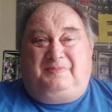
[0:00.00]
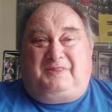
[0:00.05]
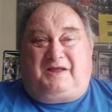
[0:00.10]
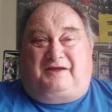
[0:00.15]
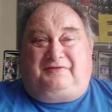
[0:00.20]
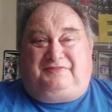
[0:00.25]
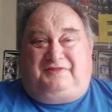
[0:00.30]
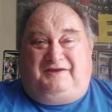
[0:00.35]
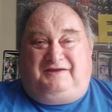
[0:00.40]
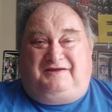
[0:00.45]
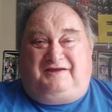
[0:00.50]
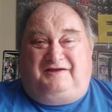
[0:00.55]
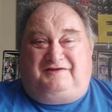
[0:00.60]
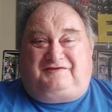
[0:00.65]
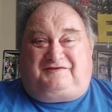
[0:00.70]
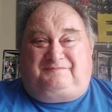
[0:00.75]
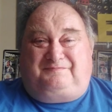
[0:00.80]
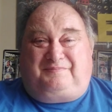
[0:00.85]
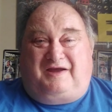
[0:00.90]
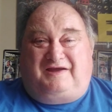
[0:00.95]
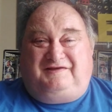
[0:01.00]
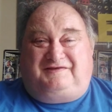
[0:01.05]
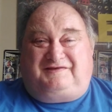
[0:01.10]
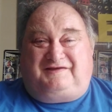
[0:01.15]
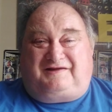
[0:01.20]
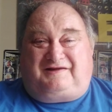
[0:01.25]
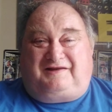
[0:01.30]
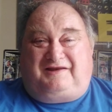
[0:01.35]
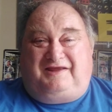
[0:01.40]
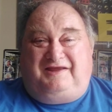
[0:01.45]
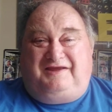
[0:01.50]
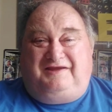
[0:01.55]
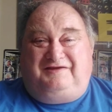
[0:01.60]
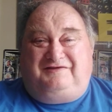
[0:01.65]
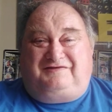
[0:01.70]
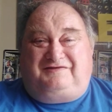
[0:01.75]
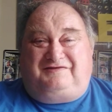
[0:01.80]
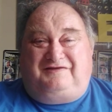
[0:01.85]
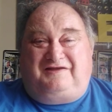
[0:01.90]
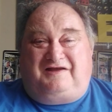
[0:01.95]
I think it's
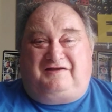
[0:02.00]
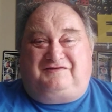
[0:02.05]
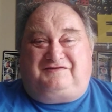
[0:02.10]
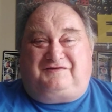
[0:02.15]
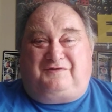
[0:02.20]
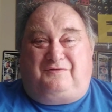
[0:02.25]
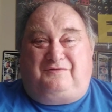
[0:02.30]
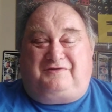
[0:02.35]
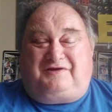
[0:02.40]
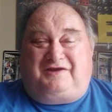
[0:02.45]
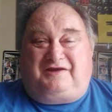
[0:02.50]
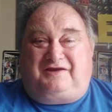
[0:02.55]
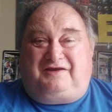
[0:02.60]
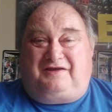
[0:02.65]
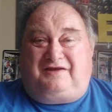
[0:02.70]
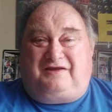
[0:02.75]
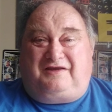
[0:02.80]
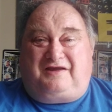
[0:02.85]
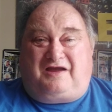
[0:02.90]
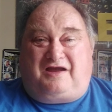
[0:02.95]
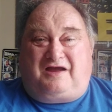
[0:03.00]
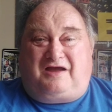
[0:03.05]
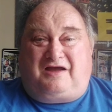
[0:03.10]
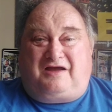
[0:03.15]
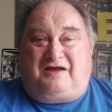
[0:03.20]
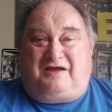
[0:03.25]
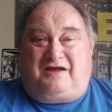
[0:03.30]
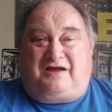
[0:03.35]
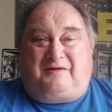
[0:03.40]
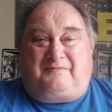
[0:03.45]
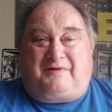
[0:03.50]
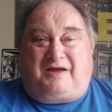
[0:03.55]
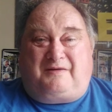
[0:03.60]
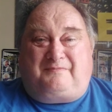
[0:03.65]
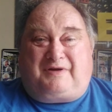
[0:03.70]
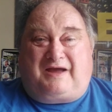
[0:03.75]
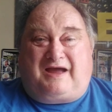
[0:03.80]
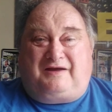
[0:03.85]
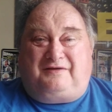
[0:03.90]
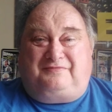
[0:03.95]
basically talking
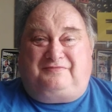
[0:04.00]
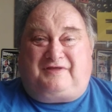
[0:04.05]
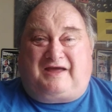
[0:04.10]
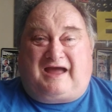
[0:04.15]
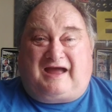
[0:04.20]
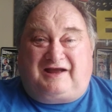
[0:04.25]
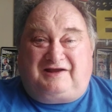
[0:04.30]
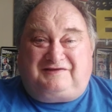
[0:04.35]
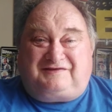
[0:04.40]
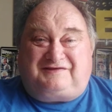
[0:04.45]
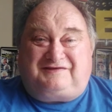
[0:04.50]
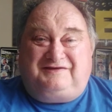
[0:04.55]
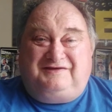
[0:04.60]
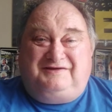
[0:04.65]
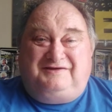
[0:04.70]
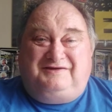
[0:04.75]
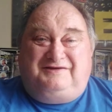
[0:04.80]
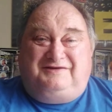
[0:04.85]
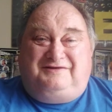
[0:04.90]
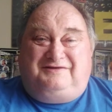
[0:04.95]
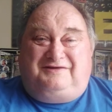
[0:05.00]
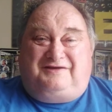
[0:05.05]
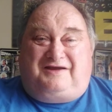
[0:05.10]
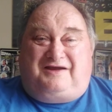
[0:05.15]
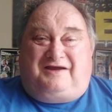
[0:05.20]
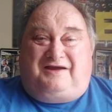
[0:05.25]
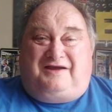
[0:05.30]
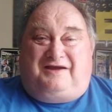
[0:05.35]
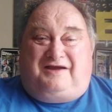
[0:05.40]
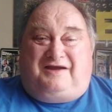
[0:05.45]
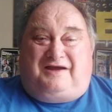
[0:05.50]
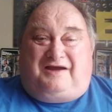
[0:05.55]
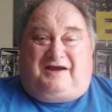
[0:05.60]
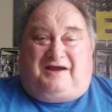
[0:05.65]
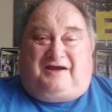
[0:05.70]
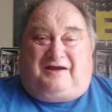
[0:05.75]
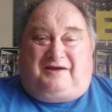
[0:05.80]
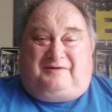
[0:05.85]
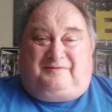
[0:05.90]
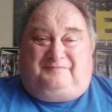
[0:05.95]
about that.
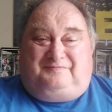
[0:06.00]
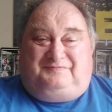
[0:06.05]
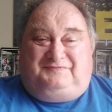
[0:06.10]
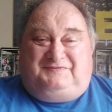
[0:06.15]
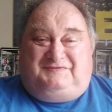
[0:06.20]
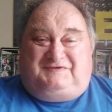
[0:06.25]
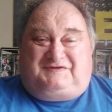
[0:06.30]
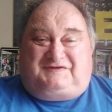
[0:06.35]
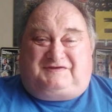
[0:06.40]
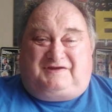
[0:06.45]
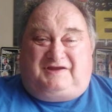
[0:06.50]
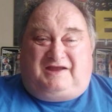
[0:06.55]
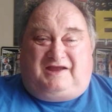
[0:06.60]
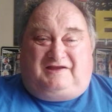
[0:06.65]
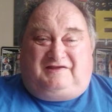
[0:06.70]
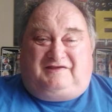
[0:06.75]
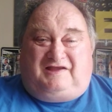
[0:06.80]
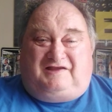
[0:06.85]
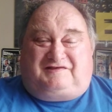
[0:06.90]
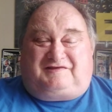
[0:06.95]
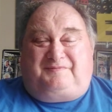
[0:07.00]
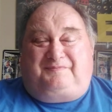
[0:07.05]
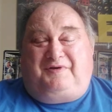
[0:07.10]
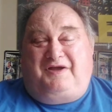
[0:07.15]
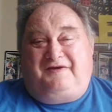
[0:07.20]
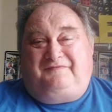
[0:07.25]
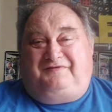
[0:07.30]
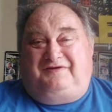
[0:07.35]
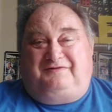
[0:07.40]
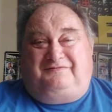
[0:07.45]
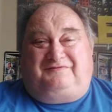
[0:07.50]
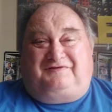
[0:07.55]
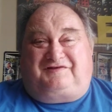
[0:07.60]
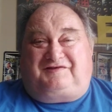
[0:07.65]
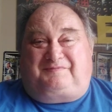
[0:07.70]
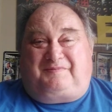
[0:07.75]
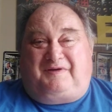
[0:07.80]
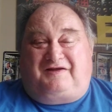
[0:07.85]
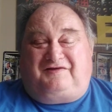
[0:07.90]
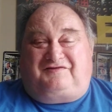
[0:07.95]
And it's a perfectly
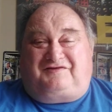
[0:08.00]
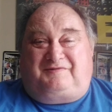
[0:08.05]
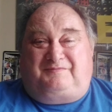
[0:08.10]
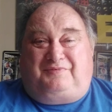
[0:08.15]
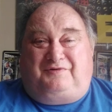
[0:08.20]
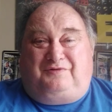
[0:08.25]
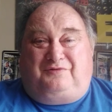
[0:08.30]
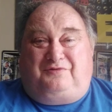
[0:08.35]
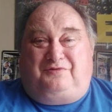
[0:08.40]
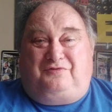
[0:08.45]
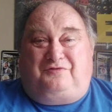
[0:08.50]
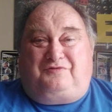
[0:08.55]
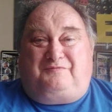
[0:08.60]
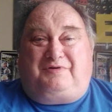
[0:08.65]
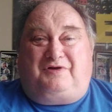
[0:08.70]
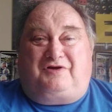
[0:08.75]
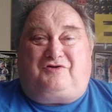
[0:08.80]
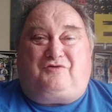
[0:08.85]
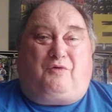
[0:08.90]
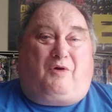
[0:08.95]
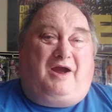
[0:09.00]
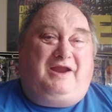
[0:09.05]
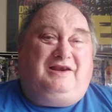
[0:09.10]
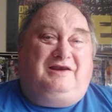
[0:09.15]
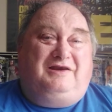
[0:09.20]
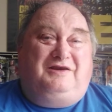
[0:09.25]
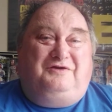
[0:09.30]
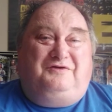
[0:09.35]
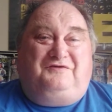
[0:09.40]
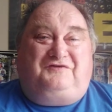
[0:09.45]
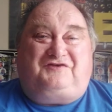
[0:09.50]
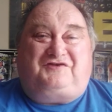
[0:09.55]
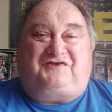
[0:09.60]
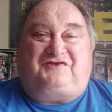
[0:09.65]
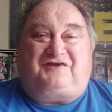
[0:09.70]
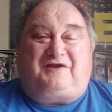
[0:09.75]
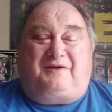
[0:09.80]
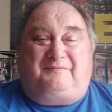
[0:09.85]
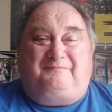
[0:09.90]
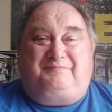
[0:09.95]
respectable but quite
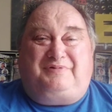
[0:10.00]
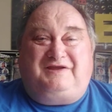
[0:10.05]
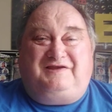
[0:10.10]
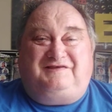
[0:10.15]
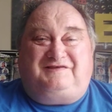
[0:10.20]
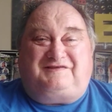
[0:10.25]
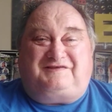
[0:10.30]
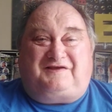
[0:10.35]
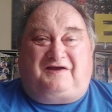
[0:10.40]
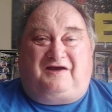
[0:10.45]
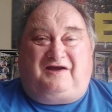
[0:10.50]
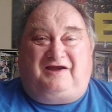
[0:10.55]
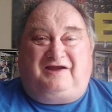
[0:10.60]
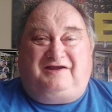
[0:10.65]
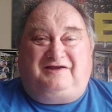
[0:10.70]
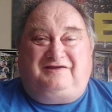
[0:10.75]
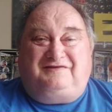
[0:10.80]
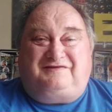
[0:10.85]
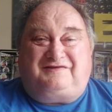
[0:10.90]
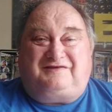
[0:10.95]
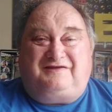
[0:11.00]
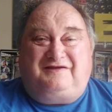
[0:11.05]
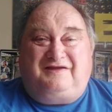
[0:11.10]
loose B-side.